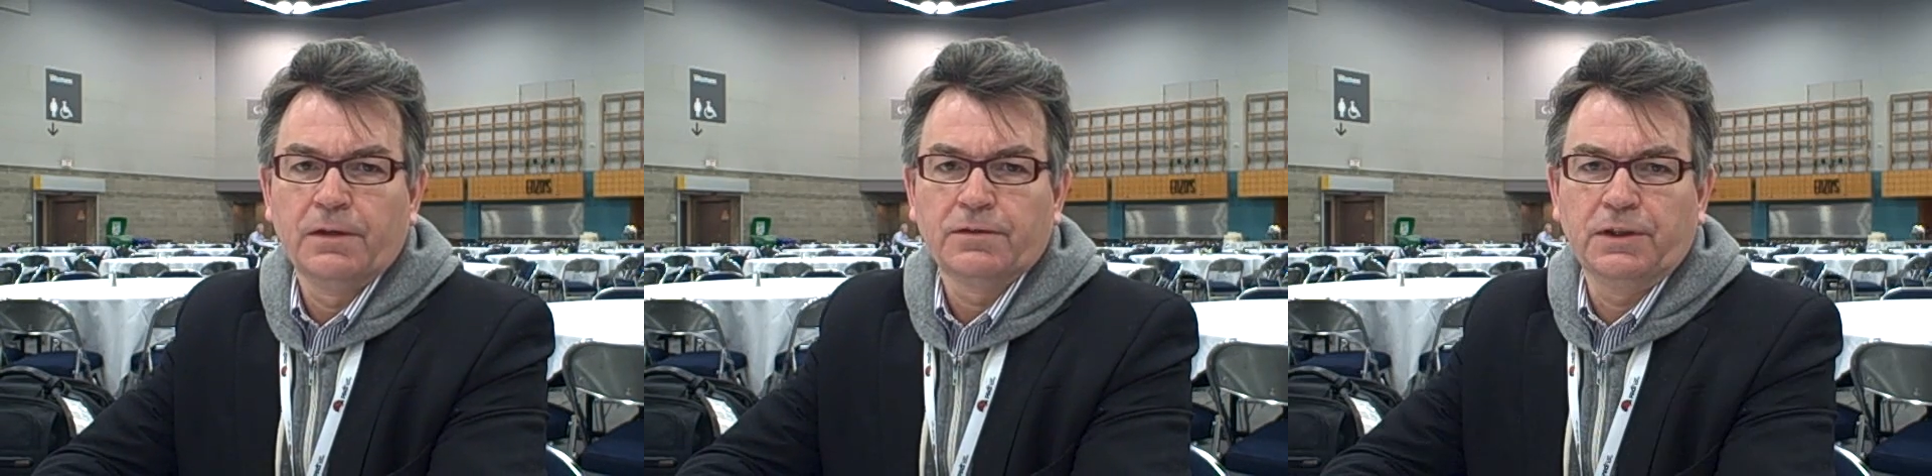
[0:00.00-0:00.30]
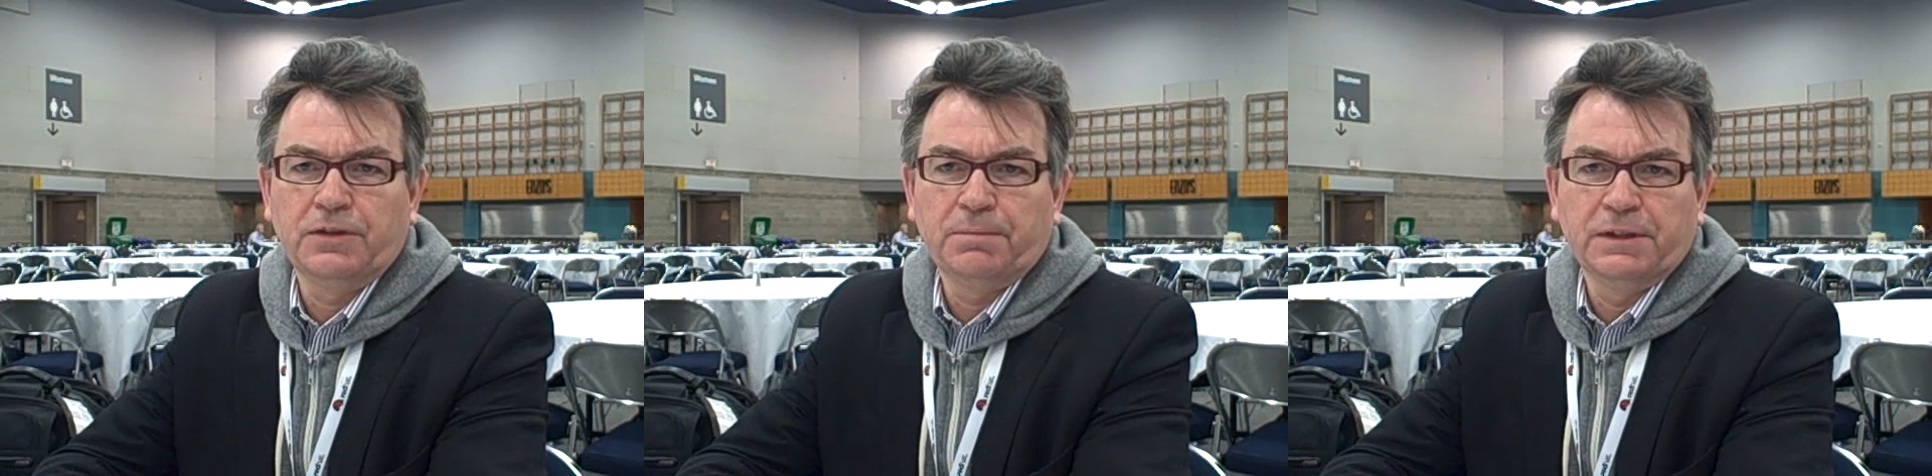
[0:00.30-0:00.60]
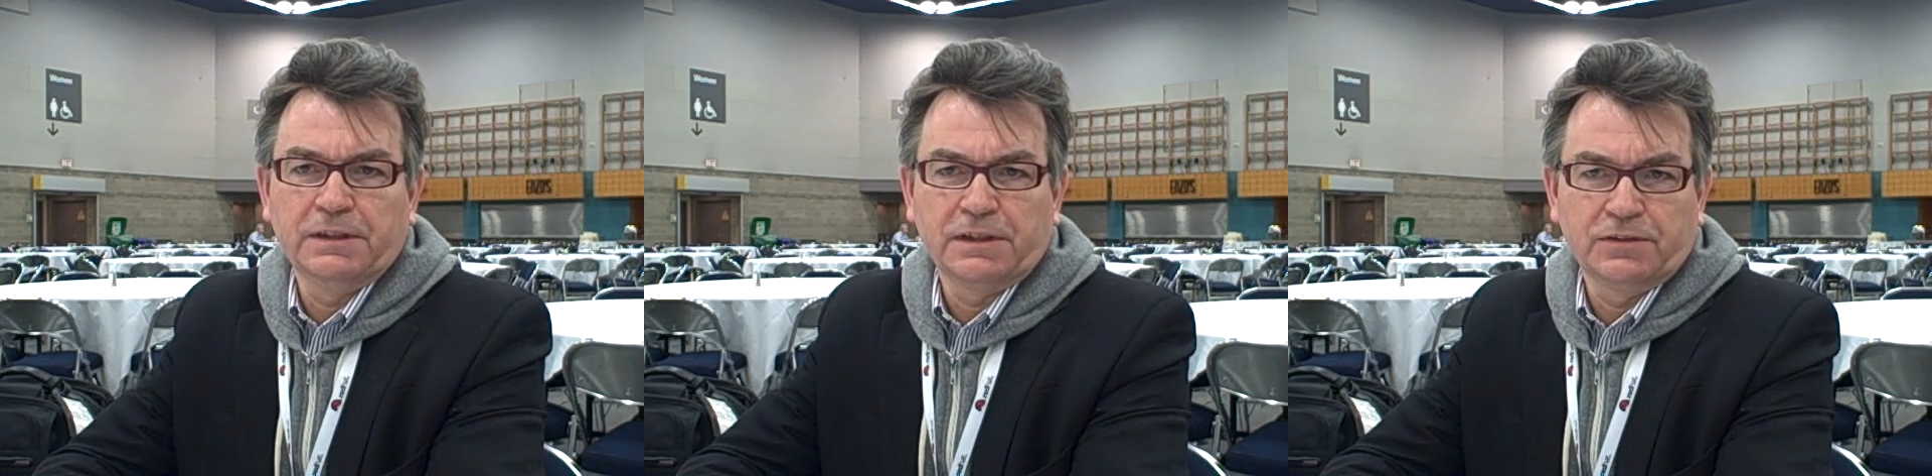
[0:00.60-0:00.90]
So Heat's
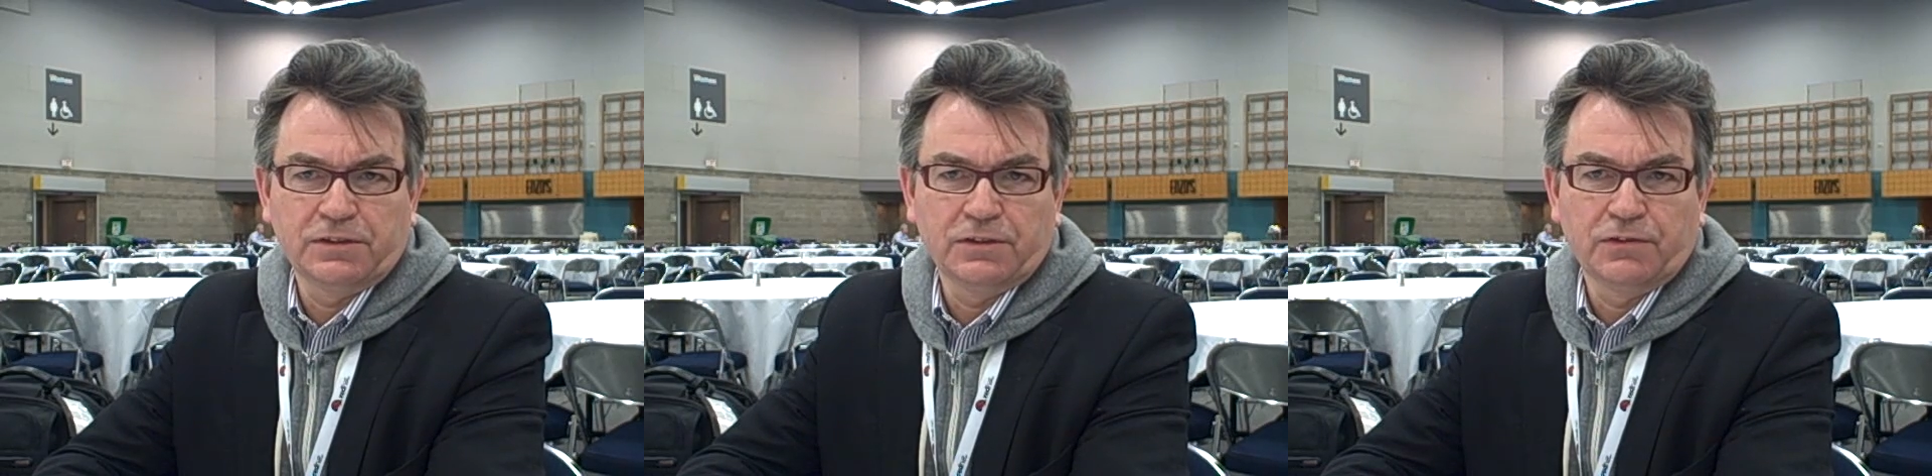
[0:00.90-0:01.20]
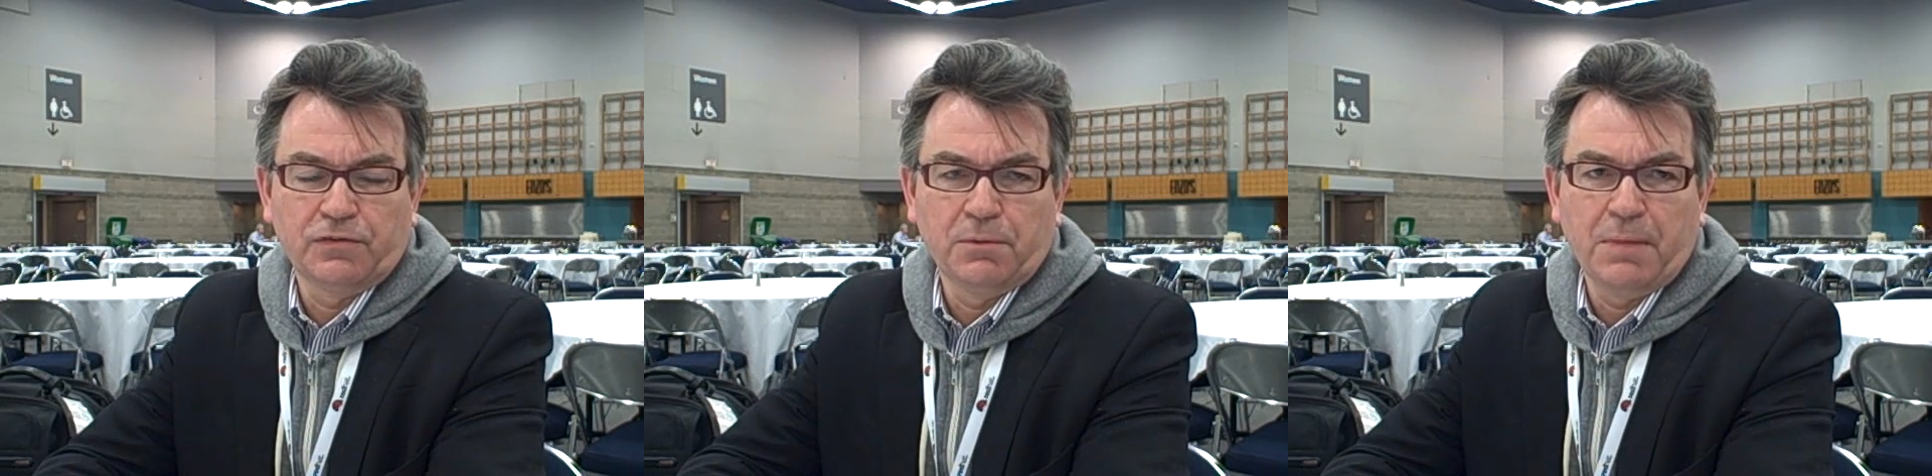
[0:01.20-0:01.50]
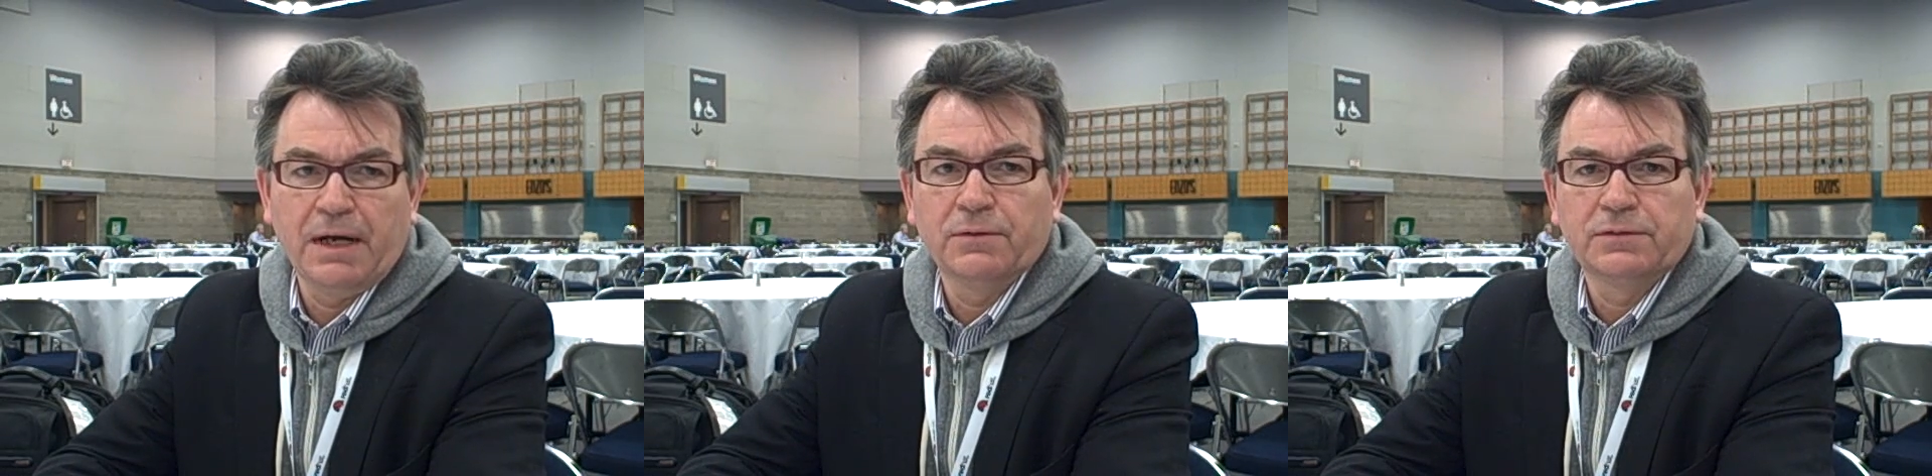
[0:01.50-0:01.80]
been in existence for
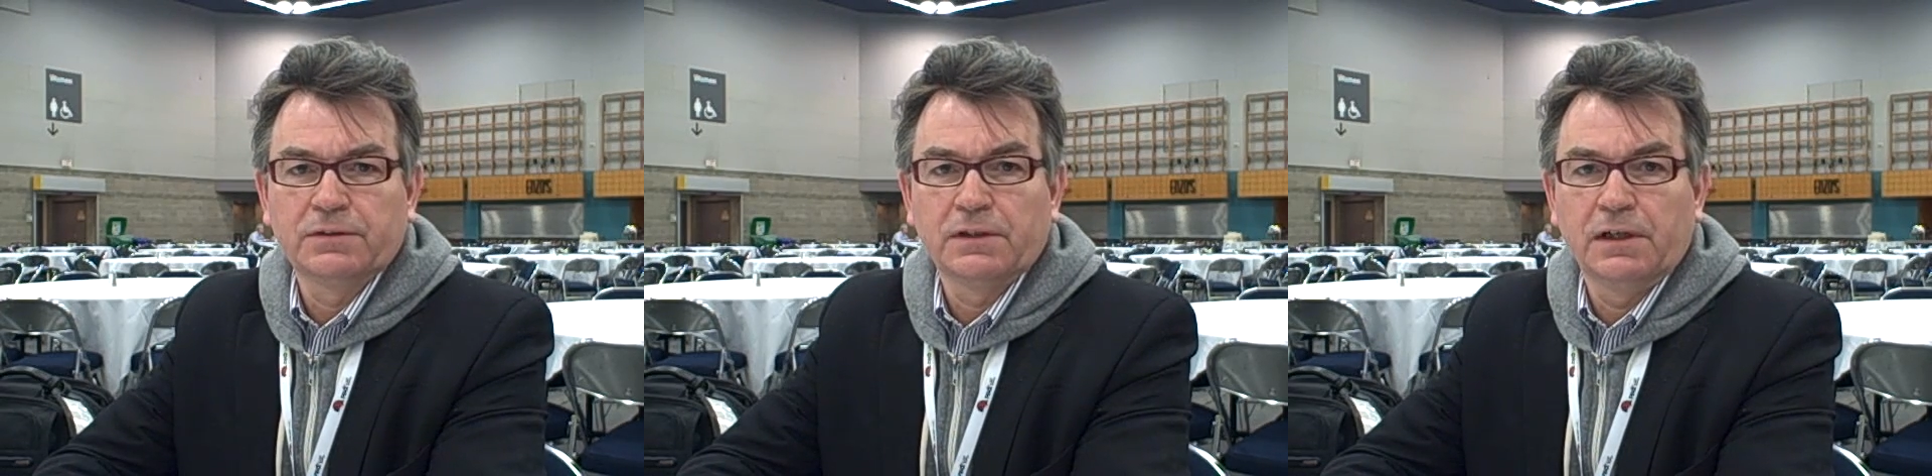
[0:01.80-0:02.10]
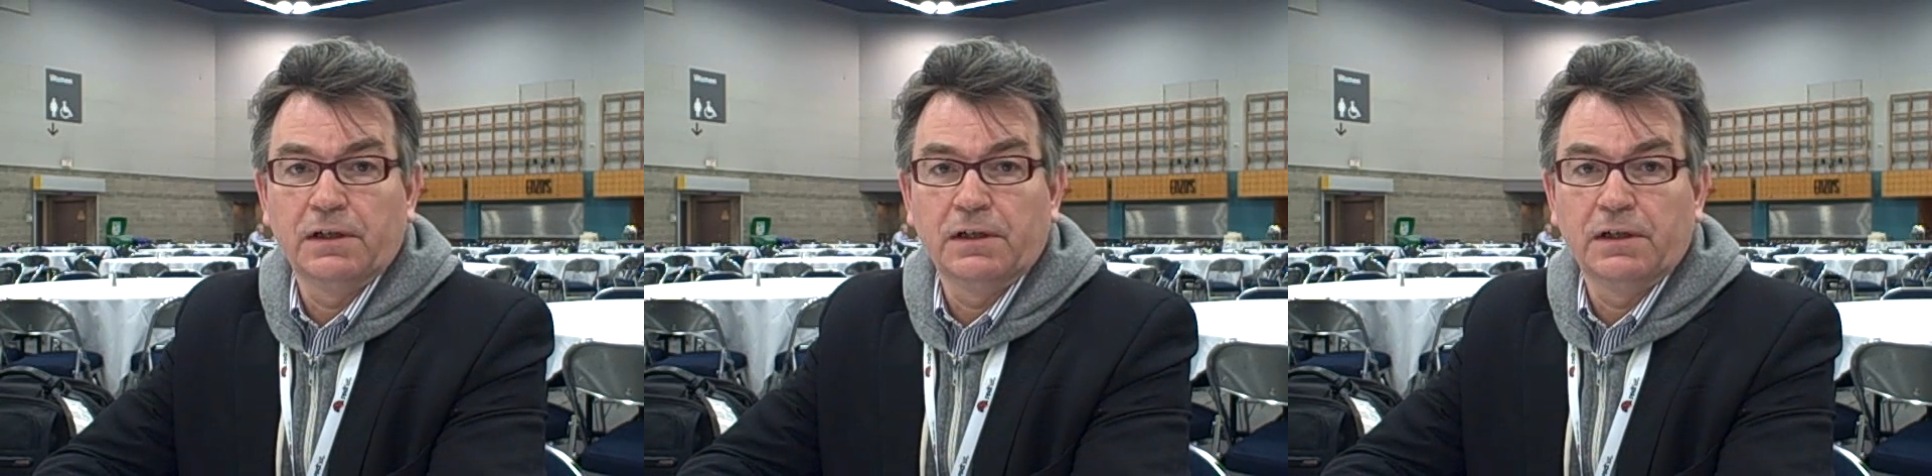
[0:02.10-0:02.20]
about